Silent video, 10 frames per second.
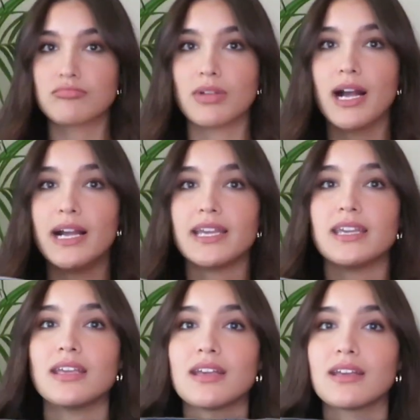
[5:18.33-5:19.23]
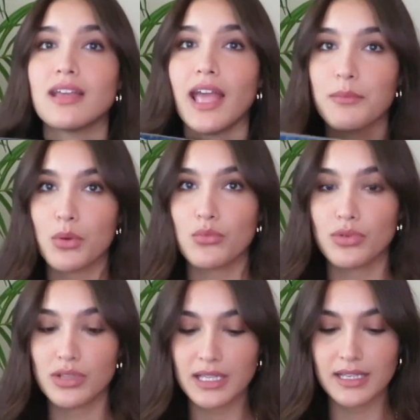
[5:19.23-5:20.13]
I am
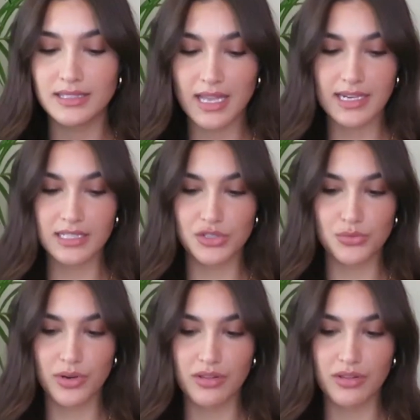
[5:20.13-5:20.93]
really excited to wear